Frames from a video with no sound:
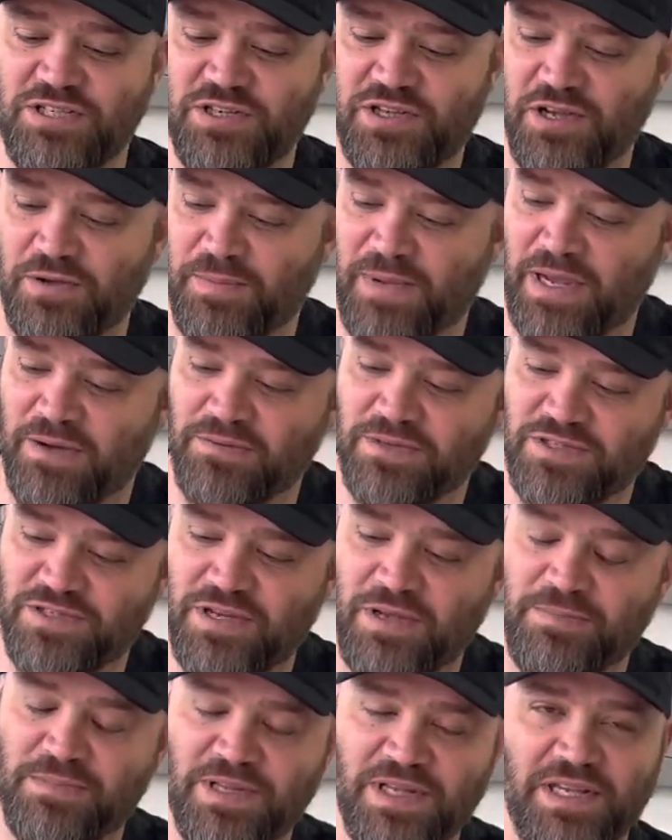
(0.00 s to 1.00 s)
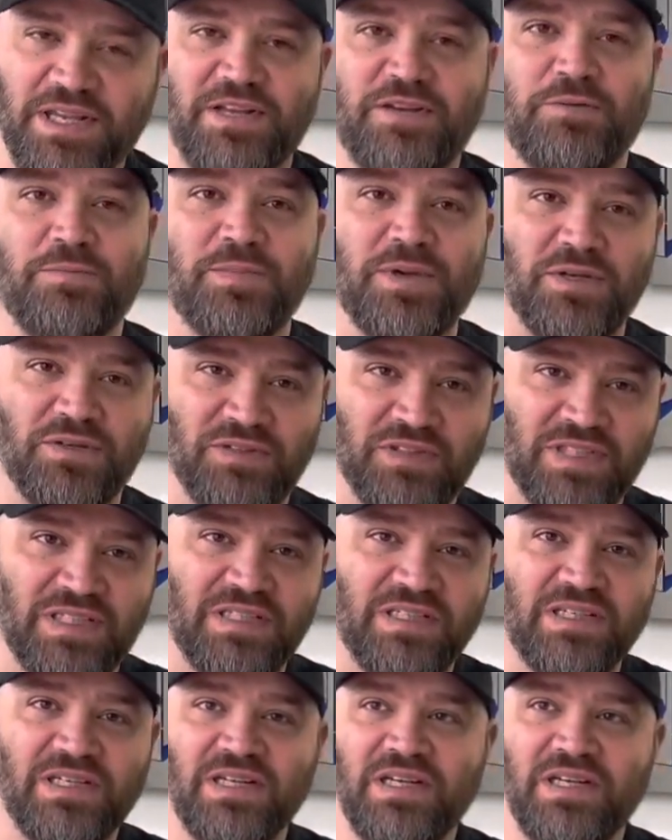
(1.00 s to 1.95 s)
you come out with something and you build it.